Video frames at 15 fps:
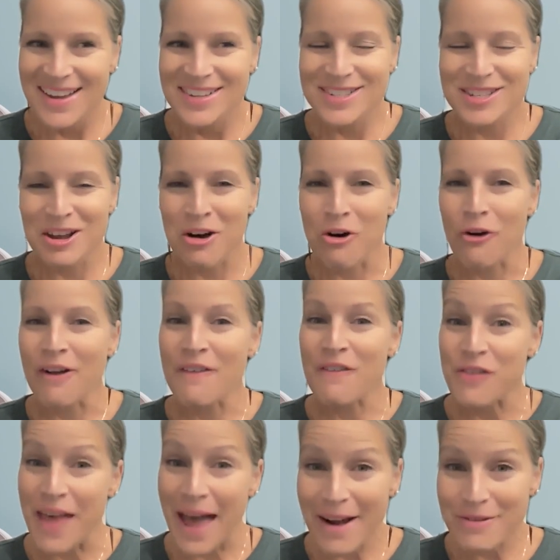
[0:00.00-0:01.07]
So if
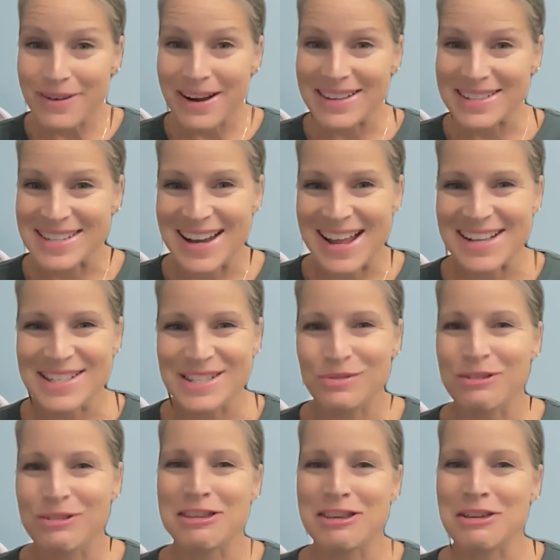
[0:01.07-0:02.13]
that resonates
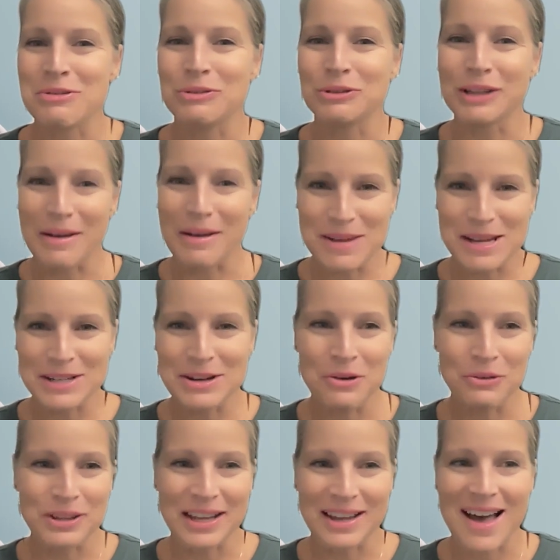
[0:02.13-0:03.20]
with you, let me
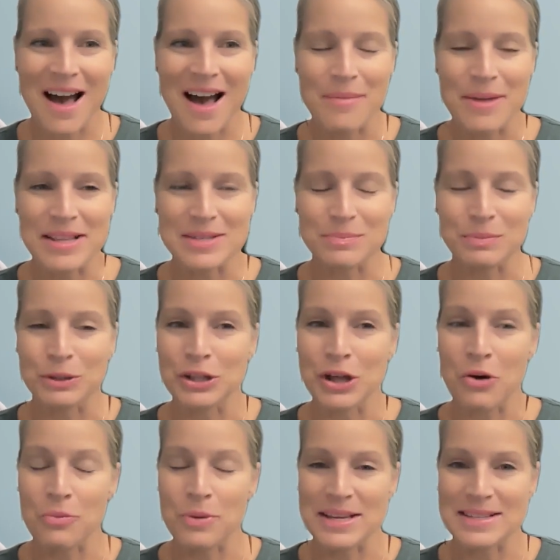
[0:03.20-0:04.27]
know in the comments
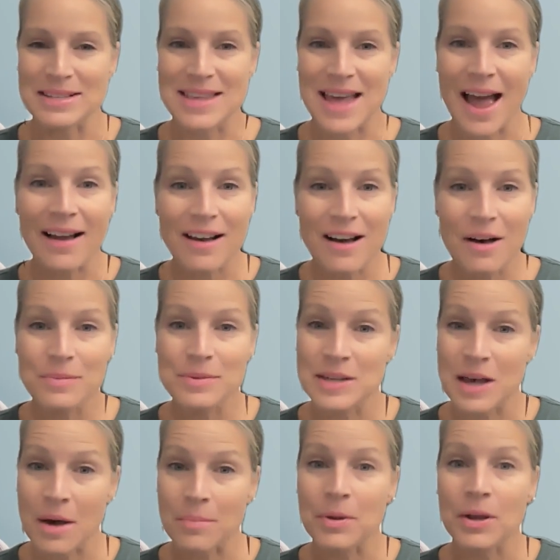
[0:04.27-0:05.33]
below because that comes
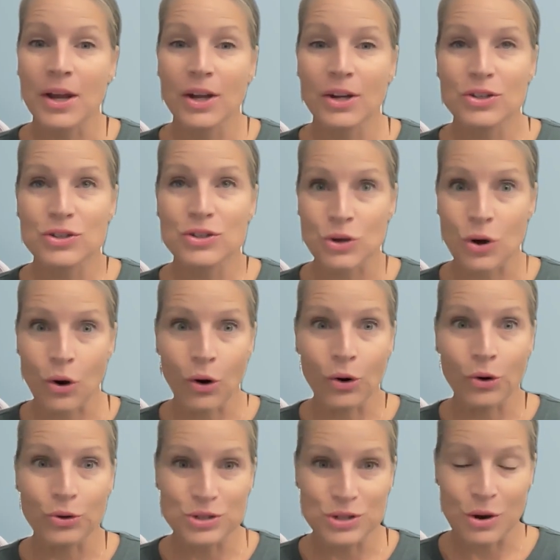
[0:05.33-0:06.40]
up
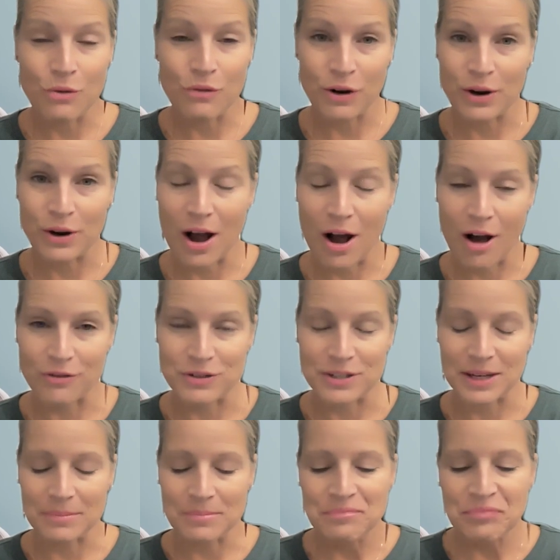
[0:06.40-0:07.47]
so very
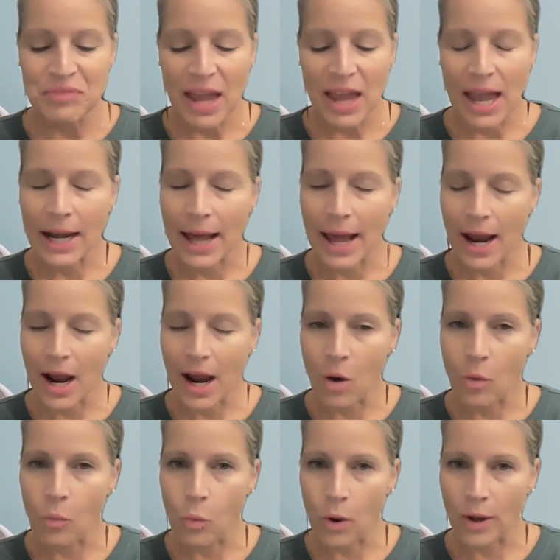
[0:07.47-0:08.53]
often. And I
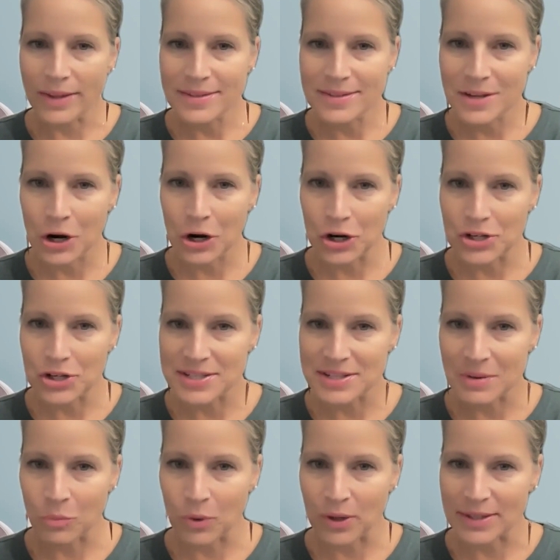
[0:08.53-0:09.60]
once heard
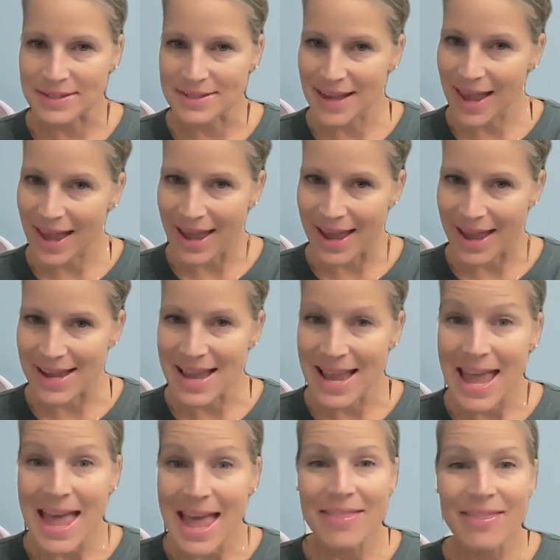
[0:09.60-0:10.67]
someone say
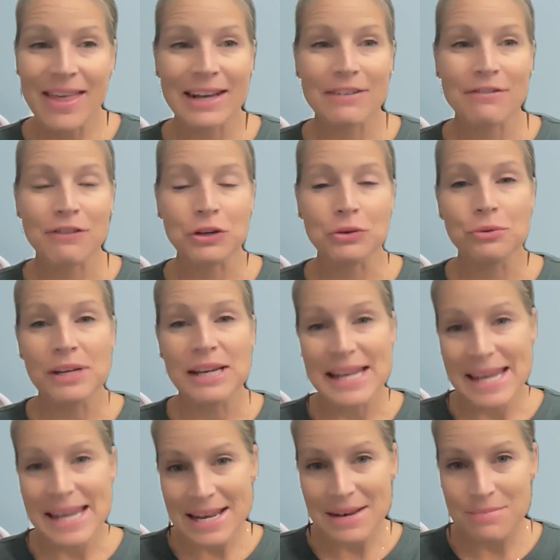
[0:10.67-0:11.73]
that if you
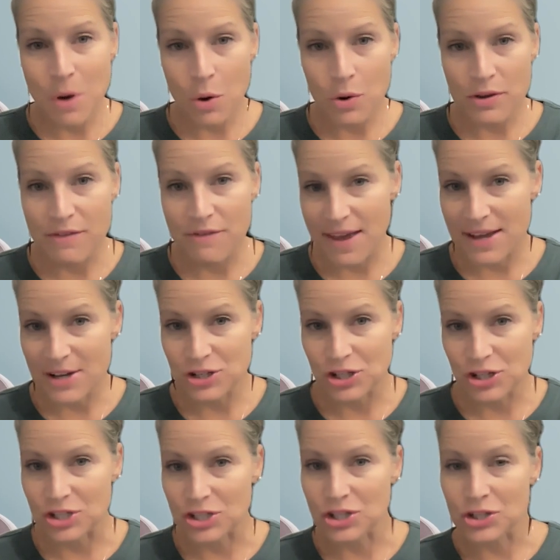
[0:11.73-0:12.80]
need
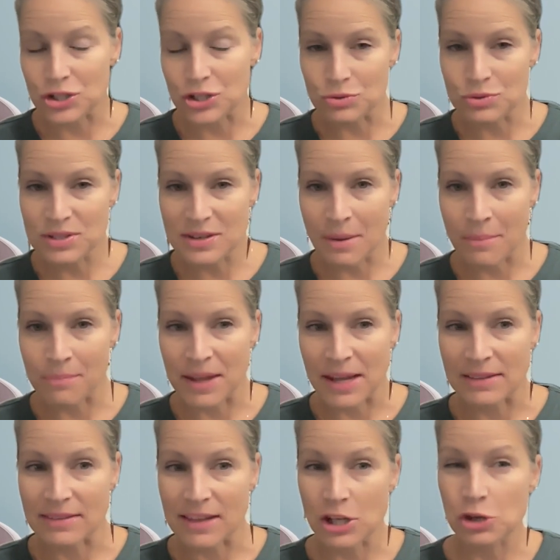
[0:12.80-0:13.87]
motivation to do
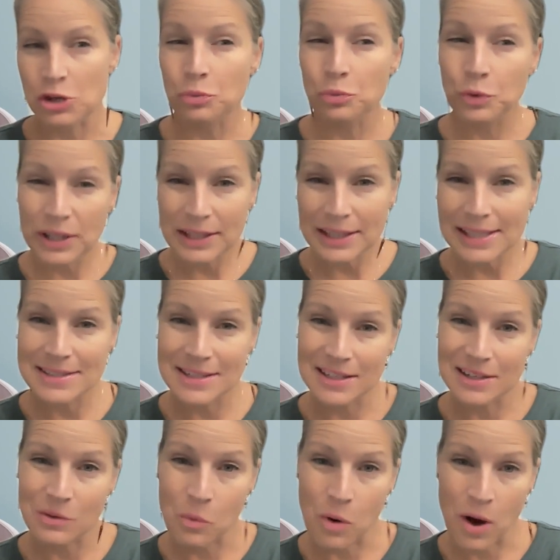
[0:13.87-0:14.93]
something, then you really
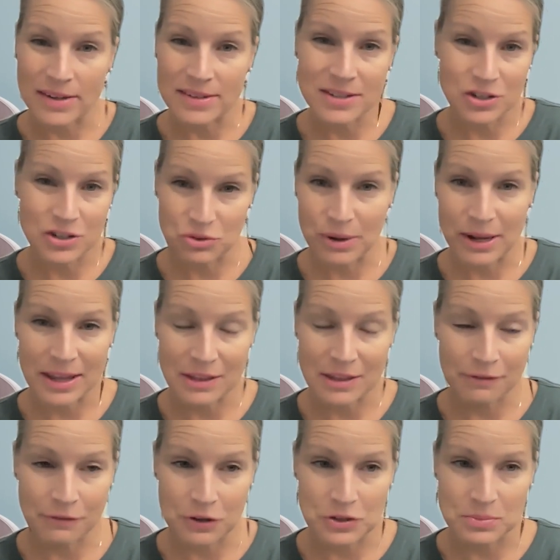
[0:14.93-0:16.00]
didn't want to do it in the
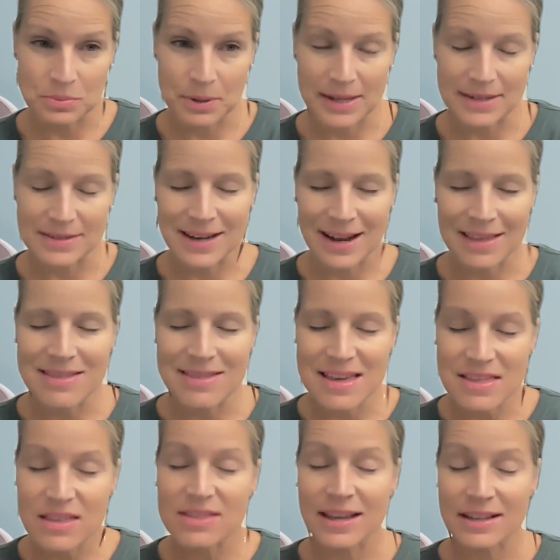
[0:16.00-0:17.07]
first place. And I
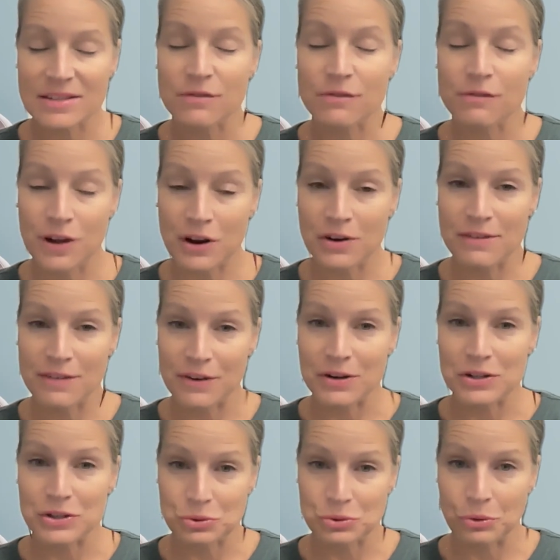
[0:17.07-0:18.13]
think that that's very
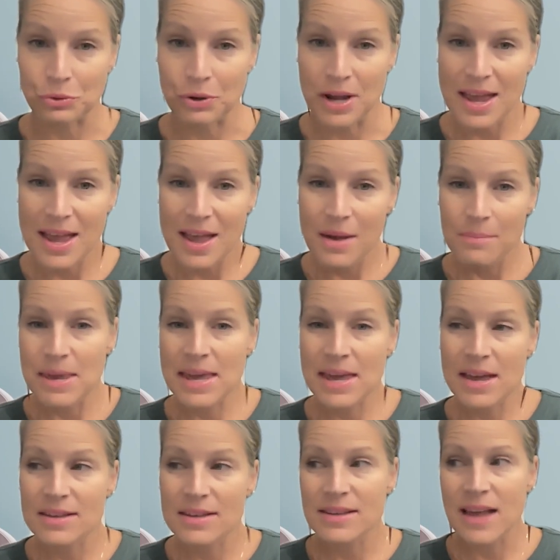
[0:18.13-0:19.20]
true
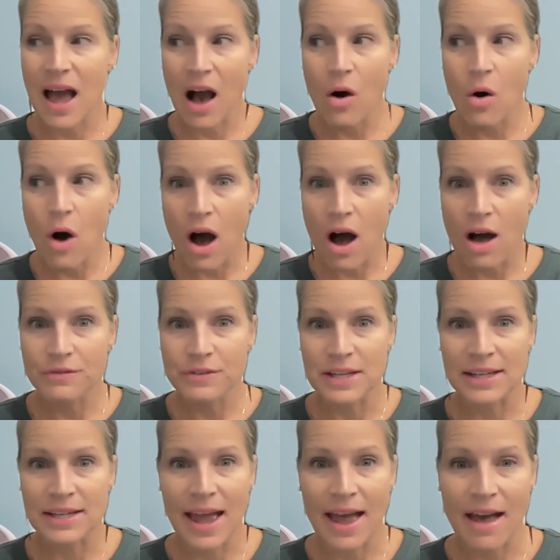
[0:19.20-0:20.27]
because how
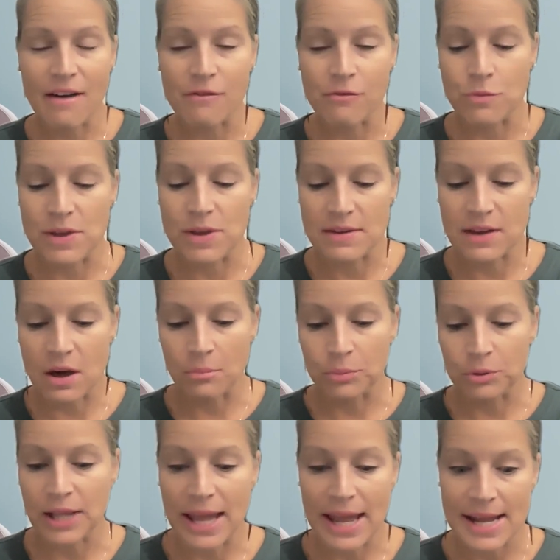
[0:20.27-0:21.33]
often have we
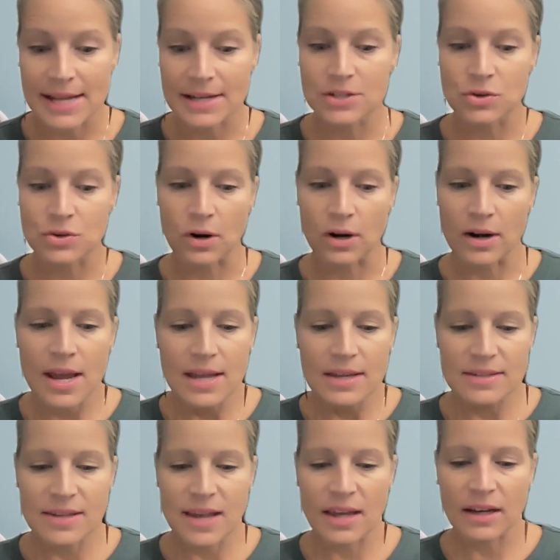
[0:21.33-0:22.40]
complained or
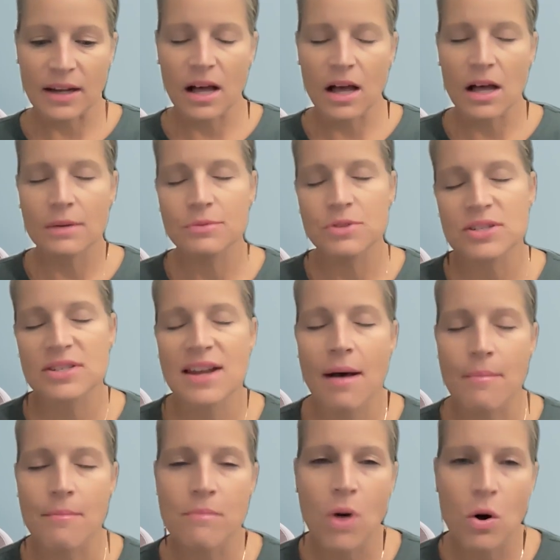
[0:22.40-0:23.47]
said, oh, I'm just
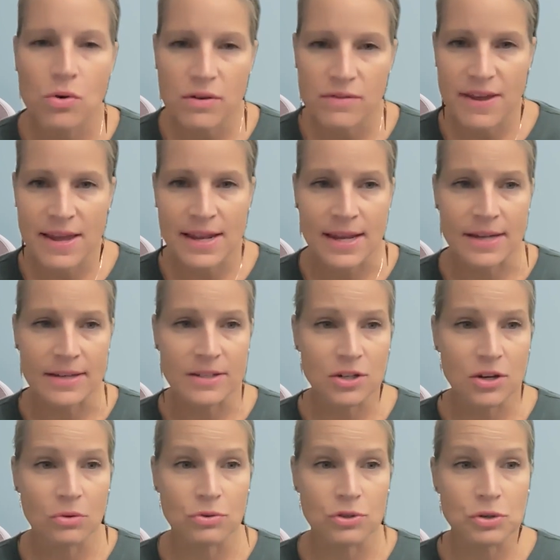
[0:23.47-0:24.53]
not motivated to
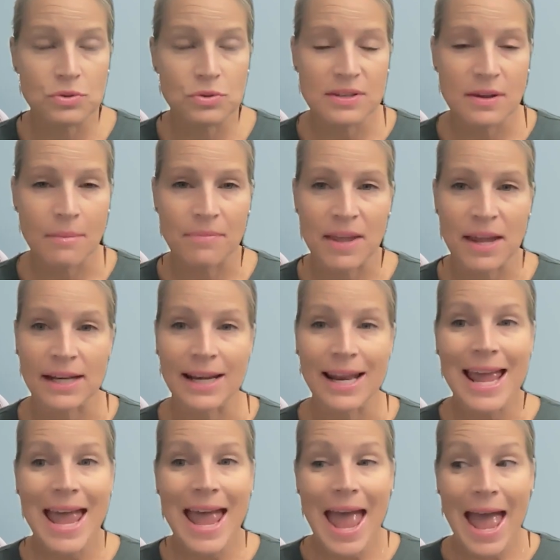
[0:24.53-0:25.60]
go do something.
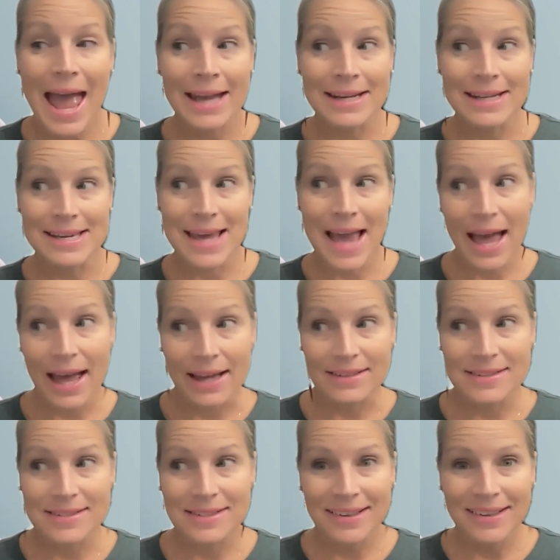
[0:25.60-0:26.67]
And
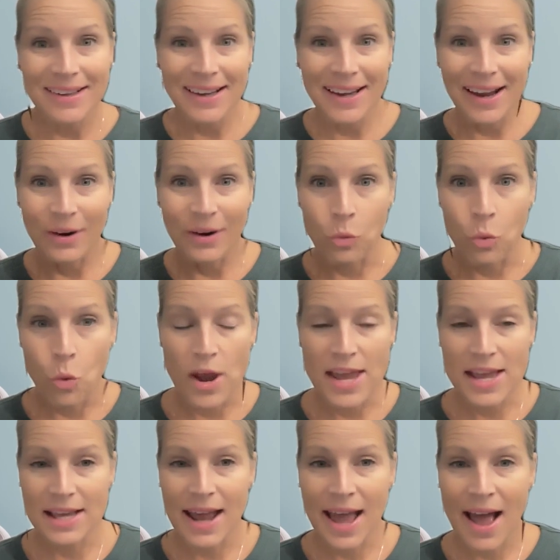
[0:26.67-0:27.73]
yet we
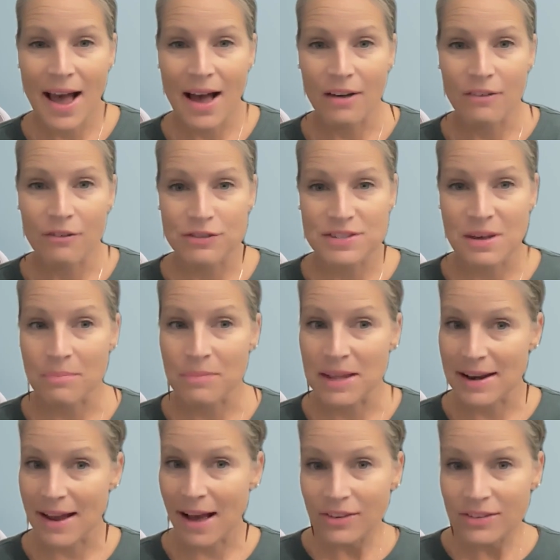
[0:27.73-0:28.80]
could have
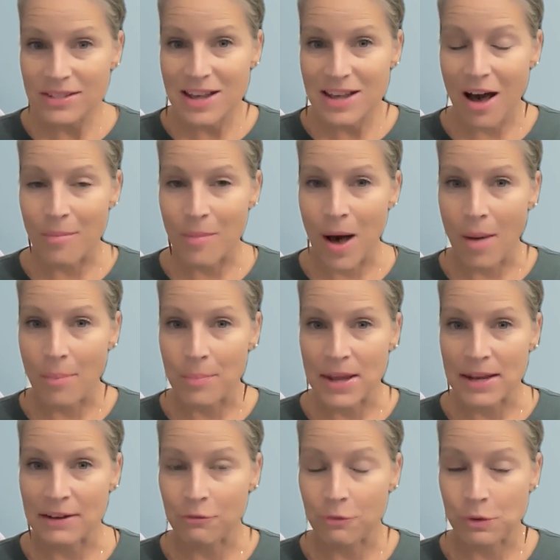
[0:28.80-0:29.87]
something else come up.
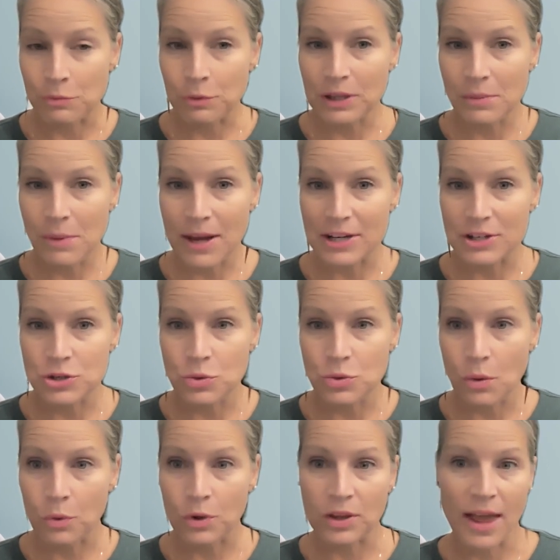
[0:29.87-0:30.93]
And if we really want to do
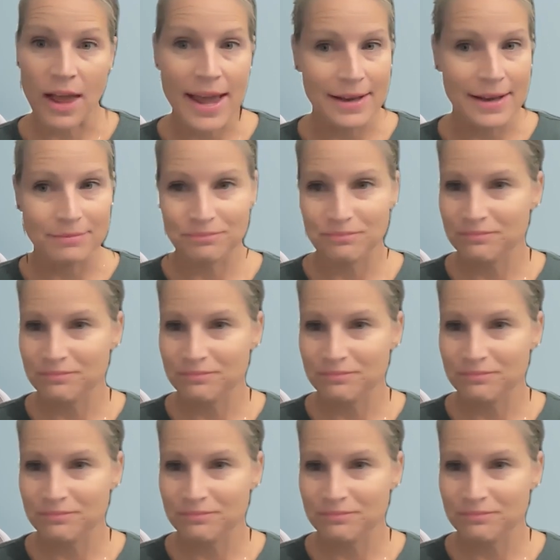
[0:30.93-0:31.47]
it, we're like,